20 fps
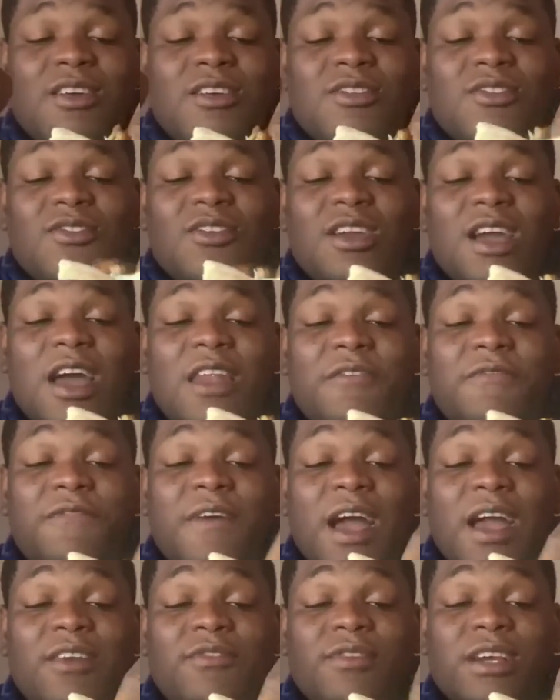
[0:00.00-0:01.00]
You got to
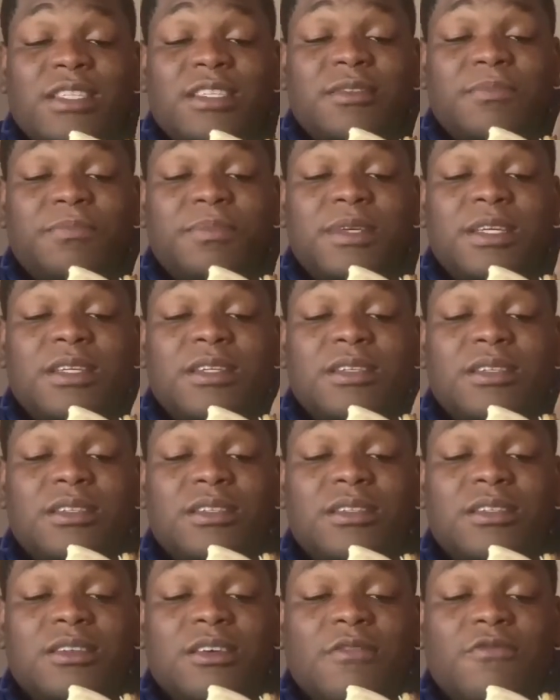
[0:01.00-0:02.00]
find
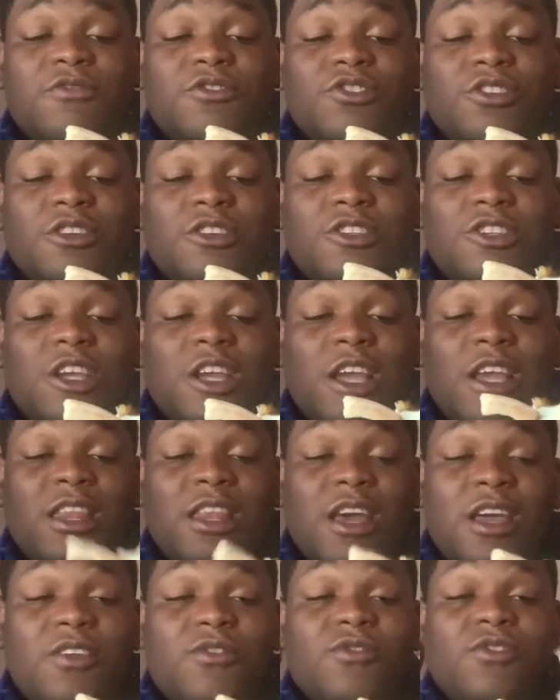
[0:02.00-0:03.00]
recipes of jerk chicken
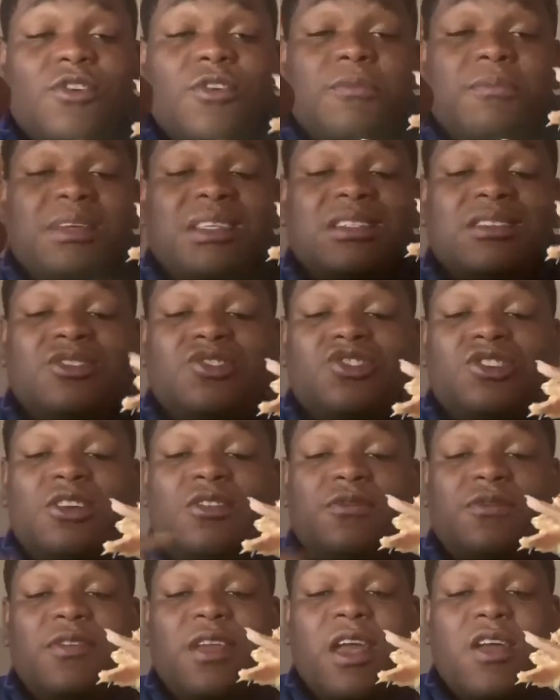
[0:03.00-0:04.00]
that you don't miss the
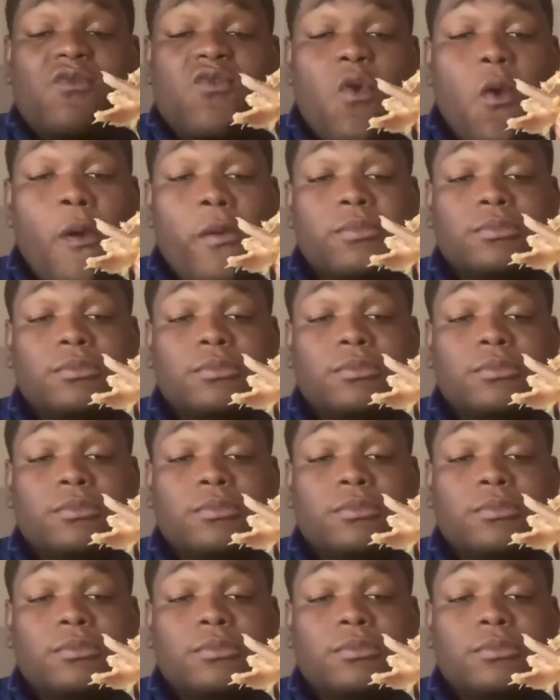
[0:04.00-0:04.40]
jerk flavor.